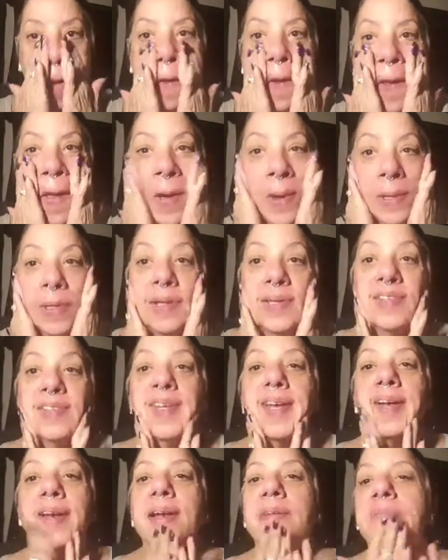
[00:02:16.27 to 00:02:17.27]
like I
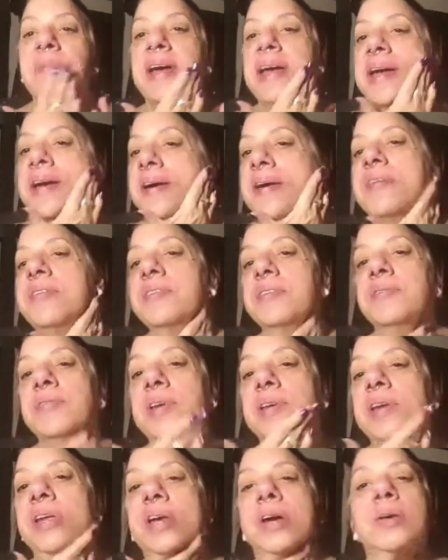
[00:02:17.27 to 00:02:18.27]
said in my other
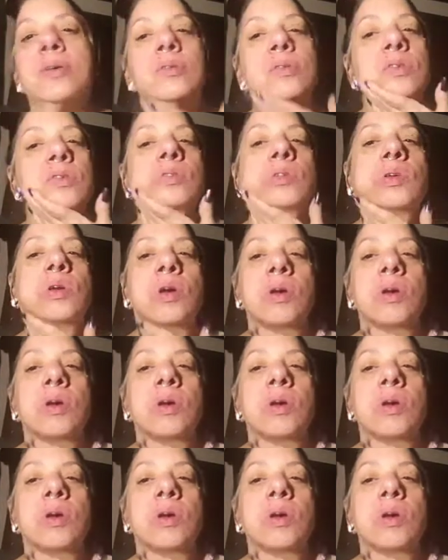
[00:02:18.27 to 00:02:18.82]
videos,